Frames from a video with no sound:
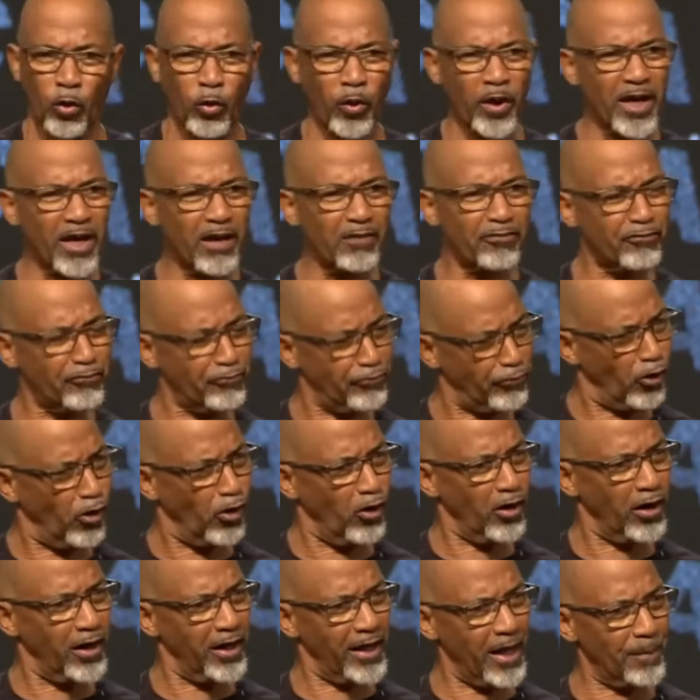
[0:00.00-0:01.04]
where
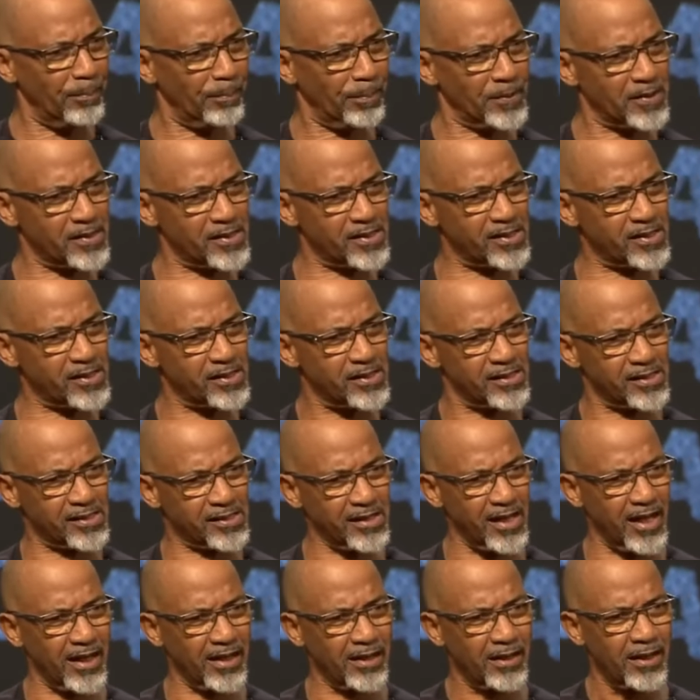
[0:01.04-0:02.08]
4 lepers
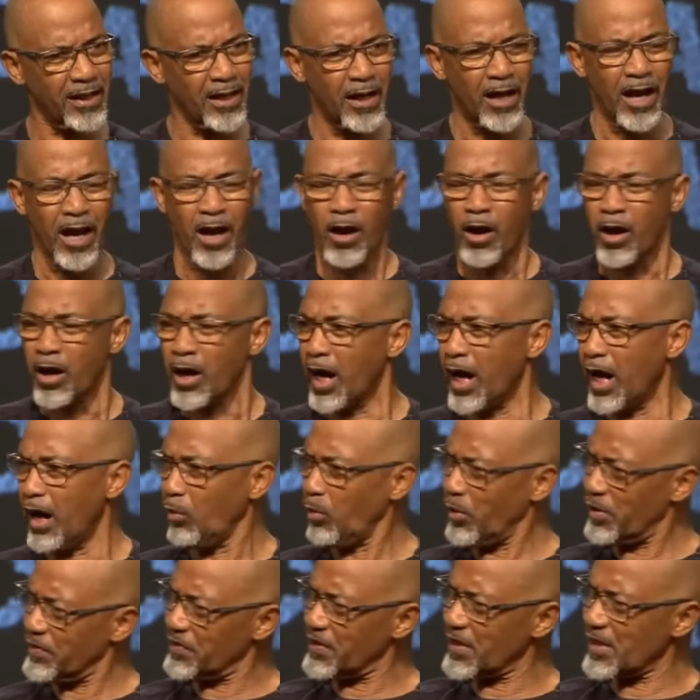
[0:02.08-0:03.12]
said,
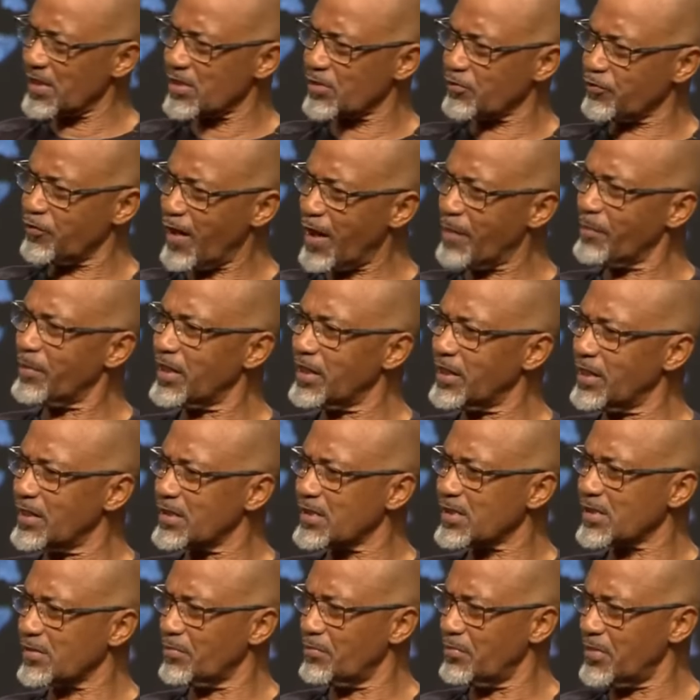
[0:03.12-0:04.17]
when there's famine
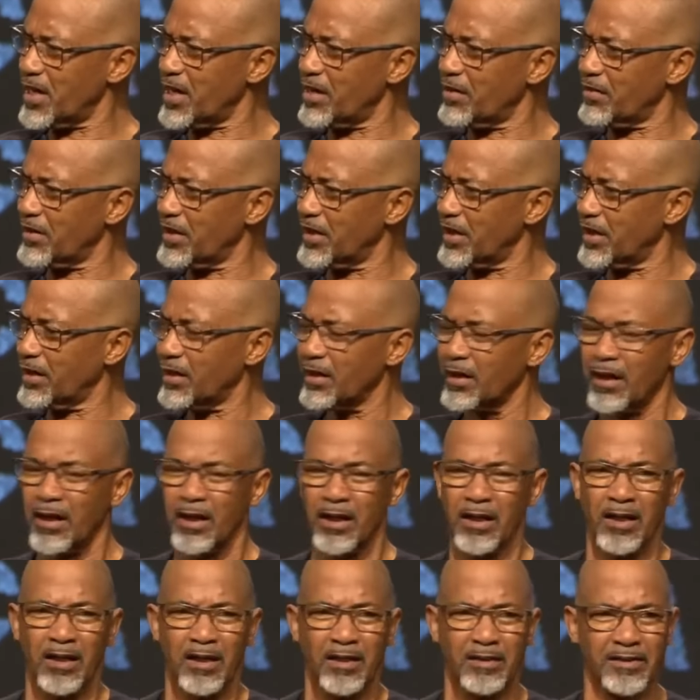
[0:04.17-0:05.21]
in Samaria,
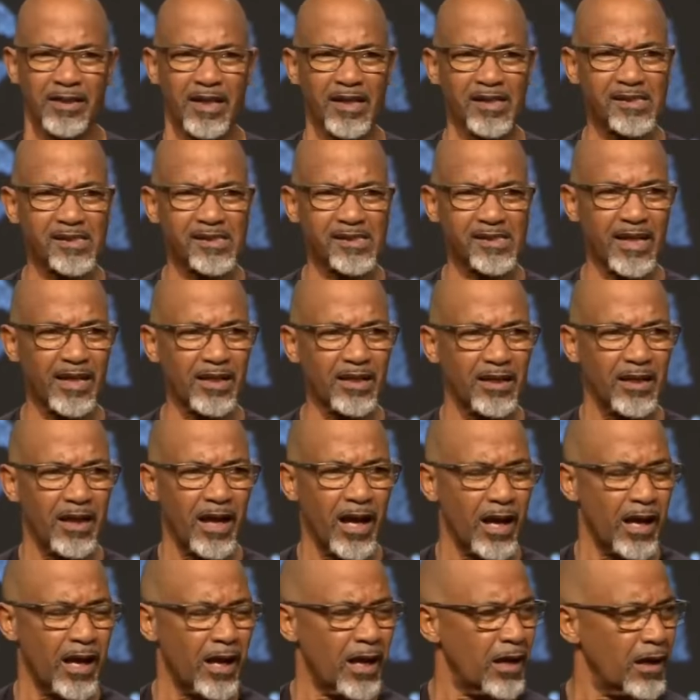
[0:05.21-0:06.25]
they said,
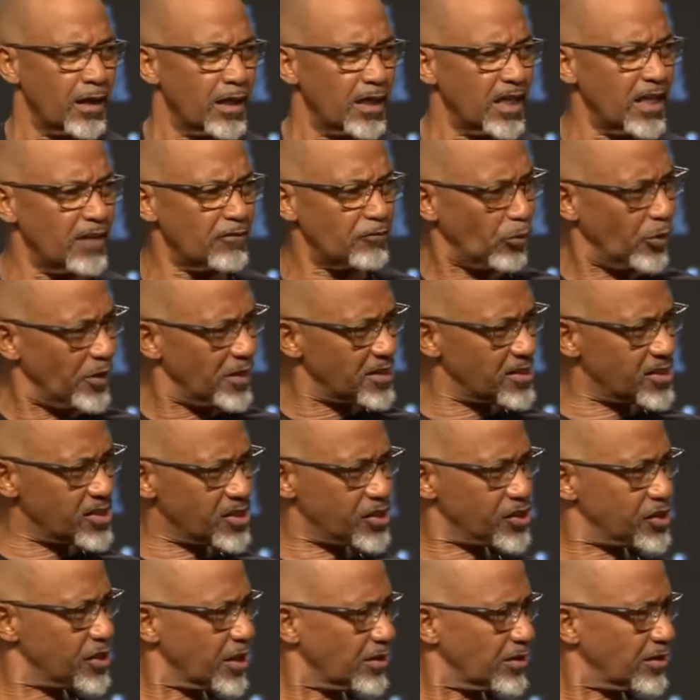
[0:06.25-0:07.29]
if we
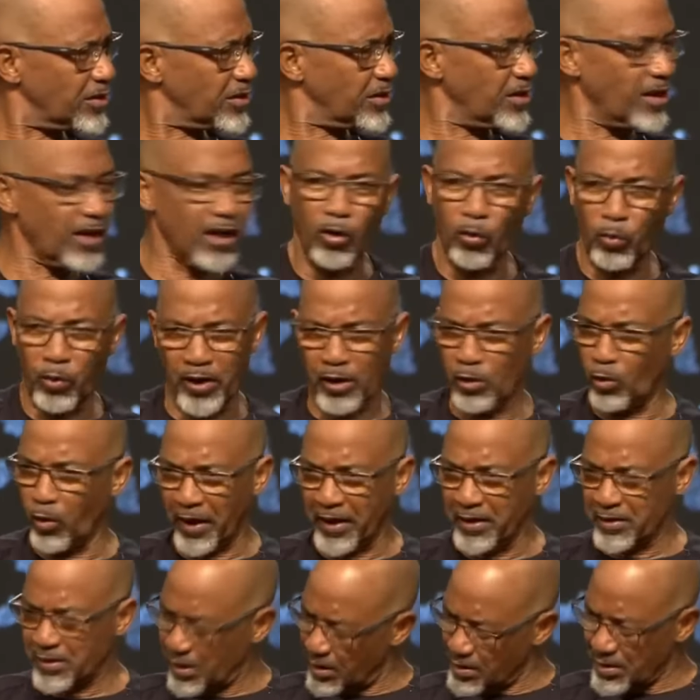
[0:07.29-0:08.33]
sit here, we're
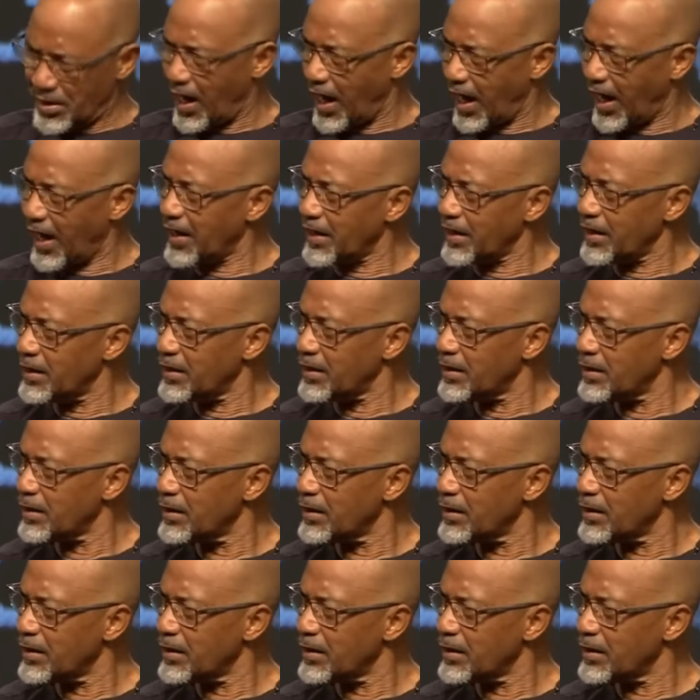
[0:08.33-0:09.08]
going to die.